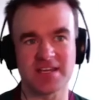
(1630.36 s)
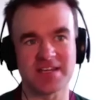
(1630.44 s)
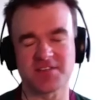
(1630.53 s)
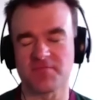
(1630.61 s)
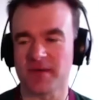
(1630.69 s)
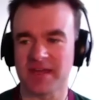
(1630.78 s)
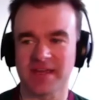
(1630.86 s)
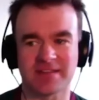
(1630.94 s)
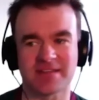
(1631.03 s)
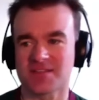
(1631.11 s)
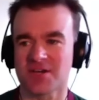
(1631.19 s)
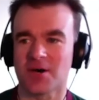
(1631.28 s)
years of being in
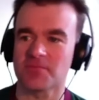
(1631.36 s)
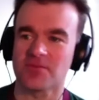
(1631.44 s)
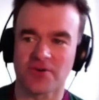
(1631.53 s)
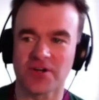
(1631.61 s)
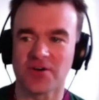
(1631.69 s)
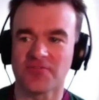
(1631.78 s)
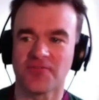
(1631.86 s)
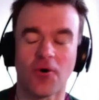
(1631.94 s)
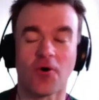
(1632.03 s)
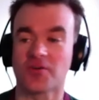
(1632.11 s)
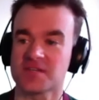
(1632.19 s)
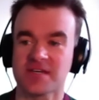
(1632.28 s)
the top 3 or
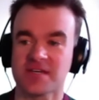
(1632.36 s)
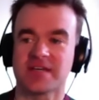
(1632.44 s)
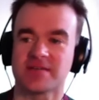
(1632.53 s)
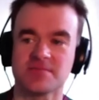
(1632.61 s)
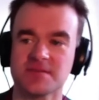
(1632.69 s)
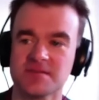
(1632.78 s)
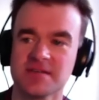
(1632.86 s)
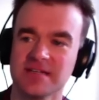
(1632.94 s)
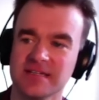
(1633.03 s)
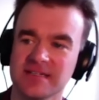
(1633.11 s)
4 teams.